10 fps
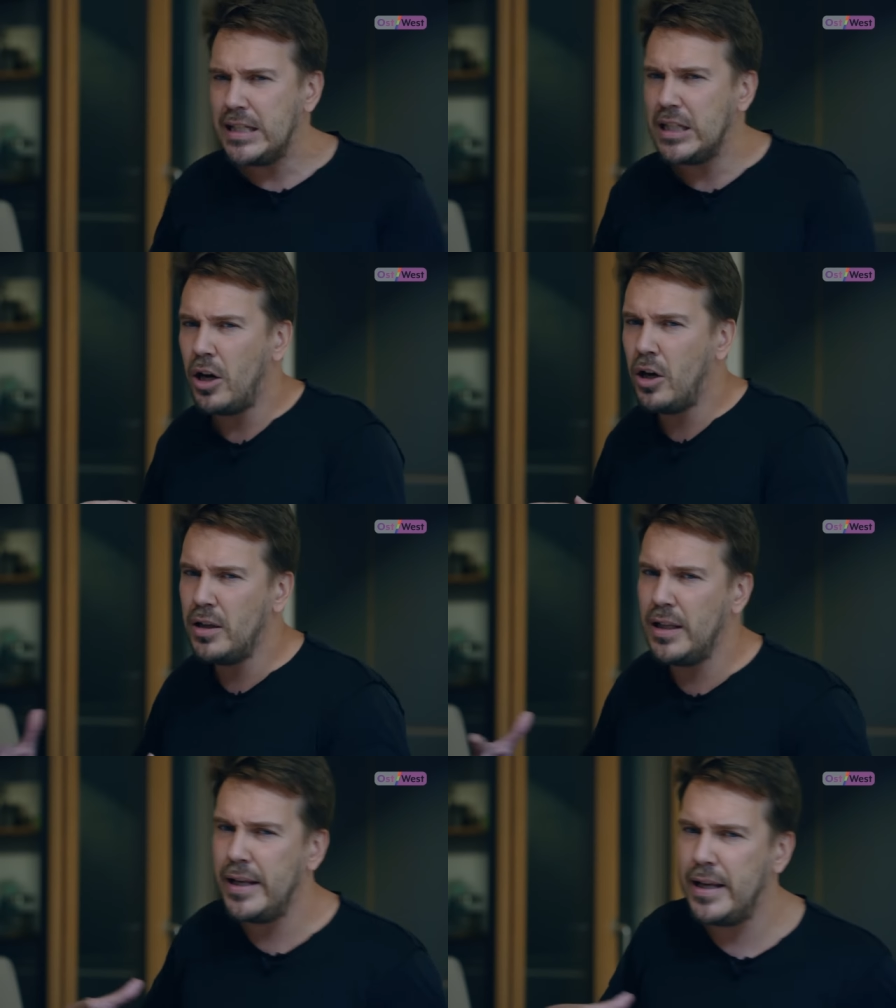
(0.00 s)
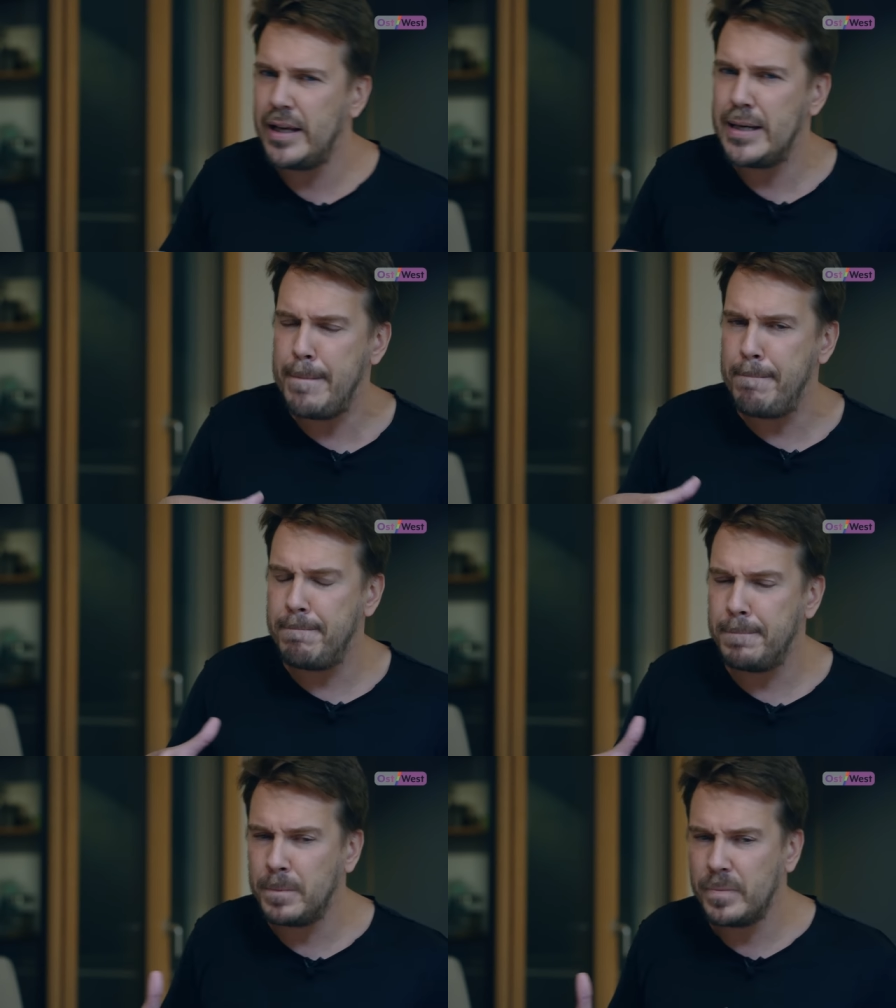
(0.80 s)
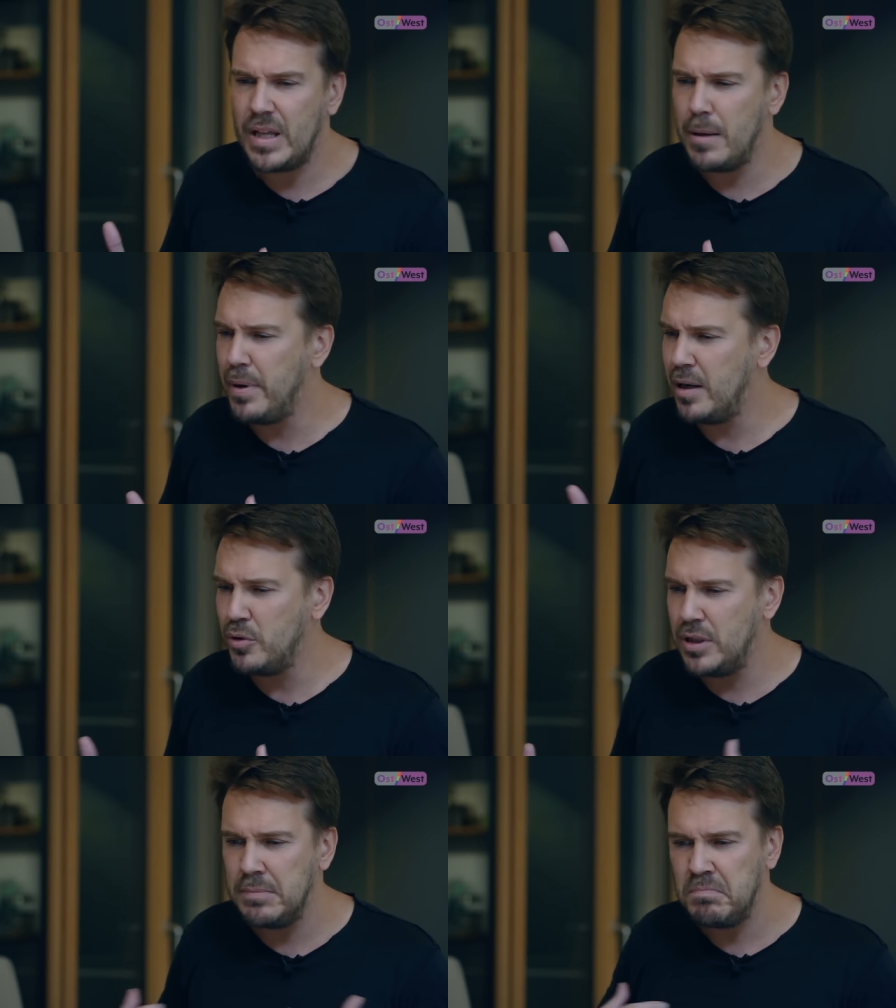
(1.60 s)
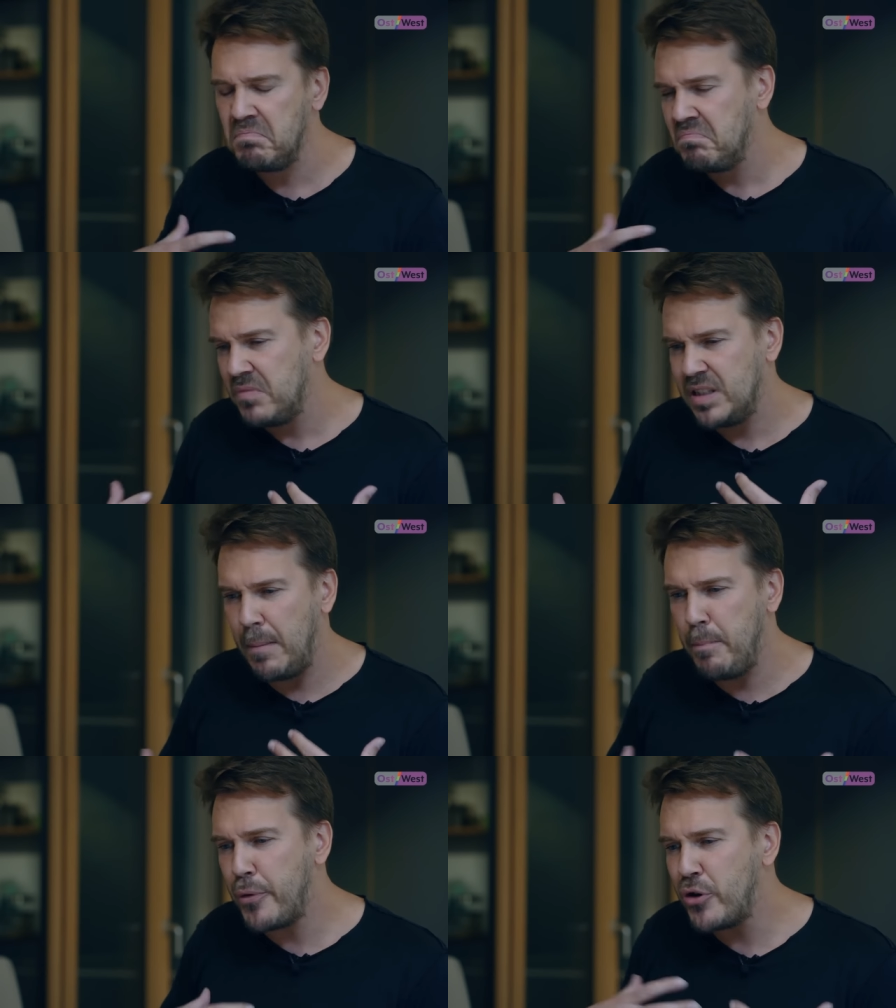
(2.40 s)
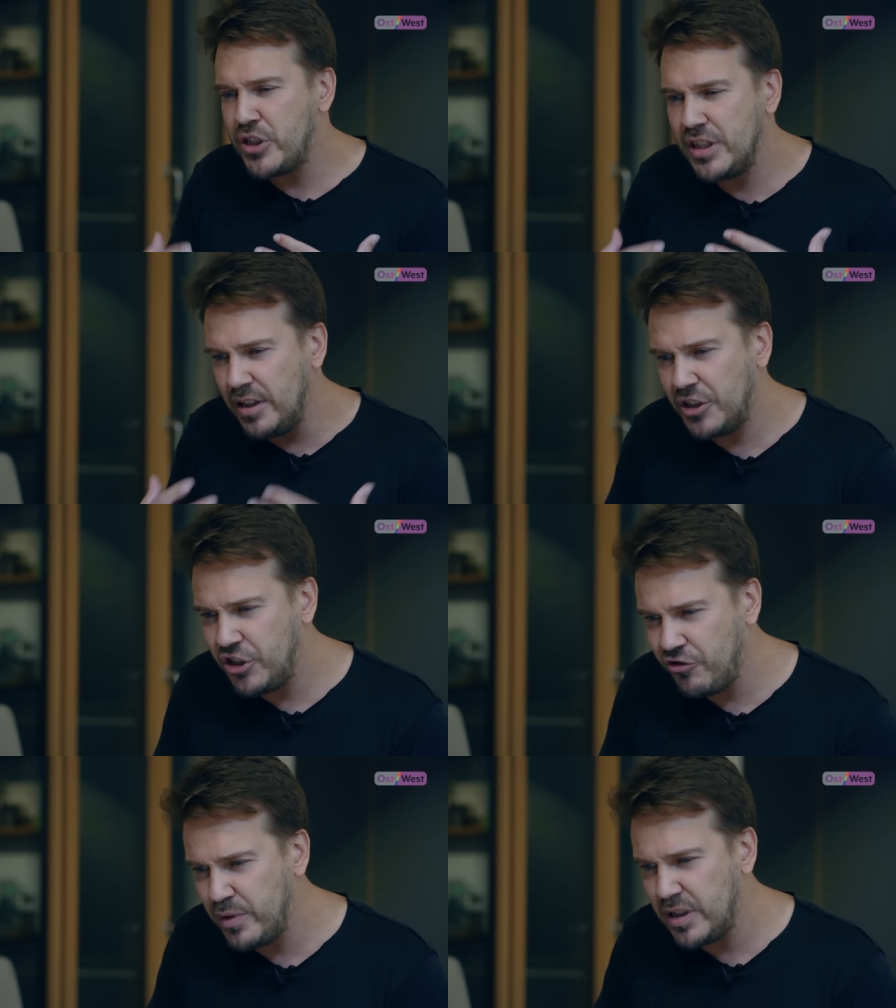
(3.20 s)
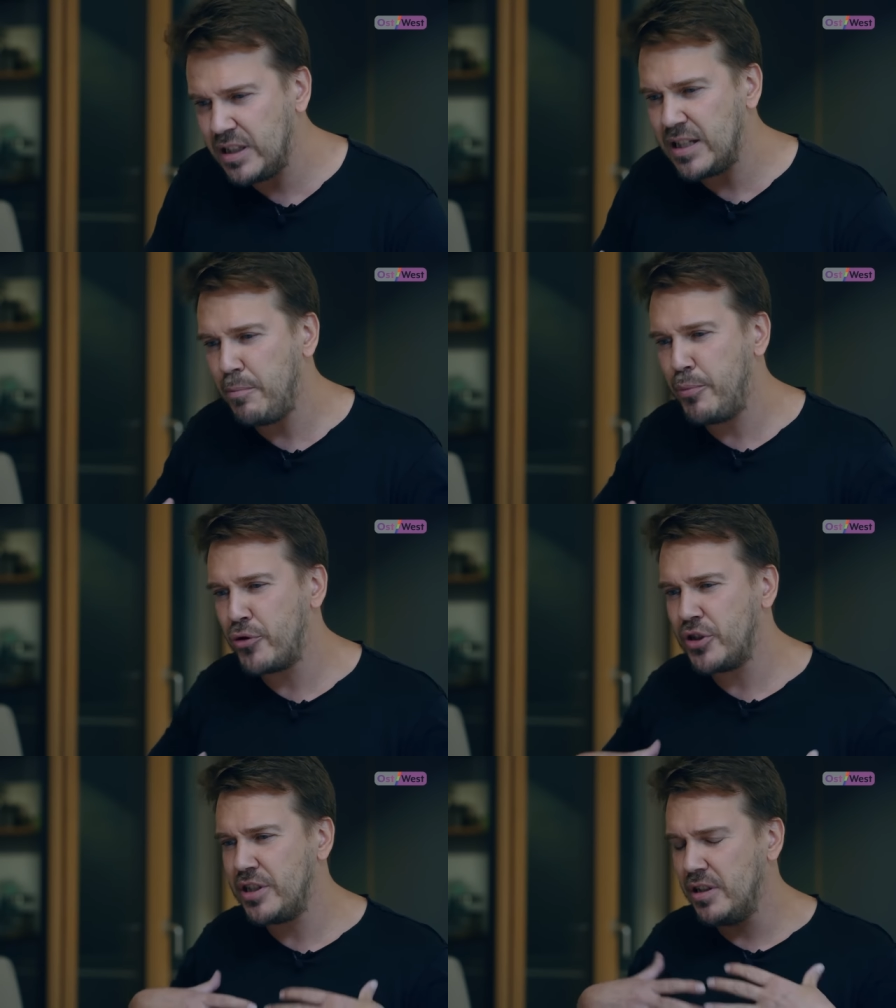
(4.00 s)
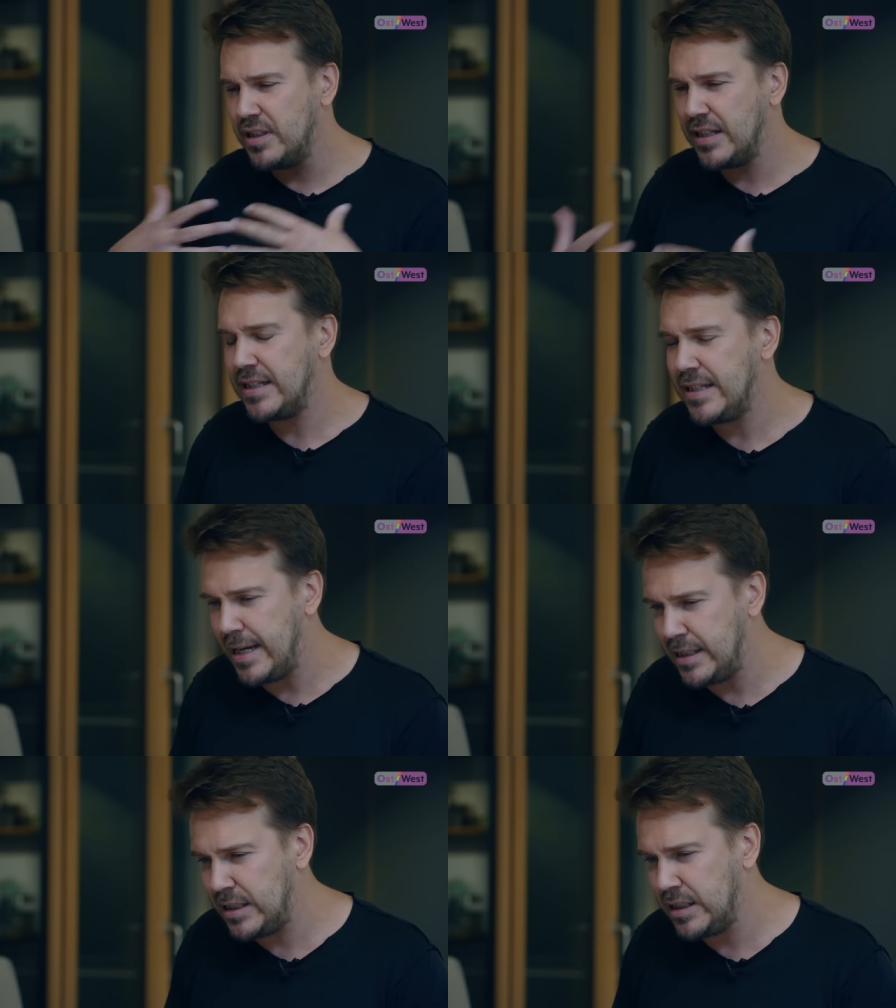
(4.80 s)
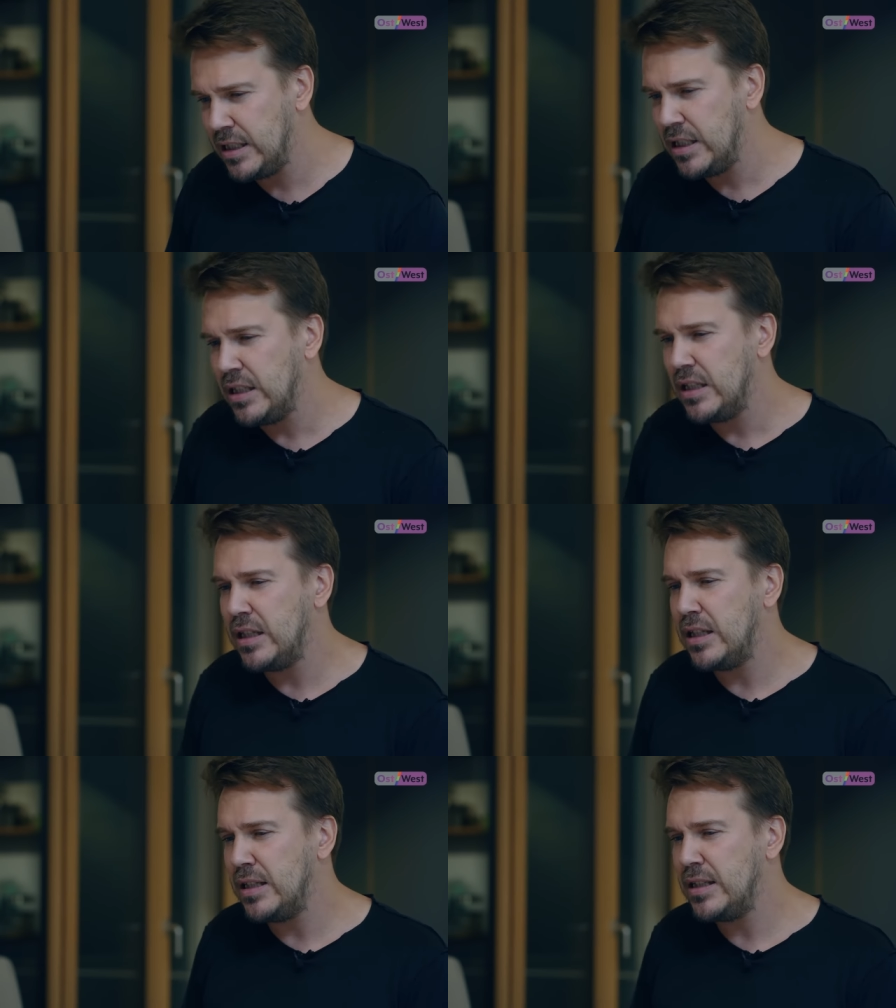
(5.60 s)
is it only um, about some personal achievements, some personal success, uh,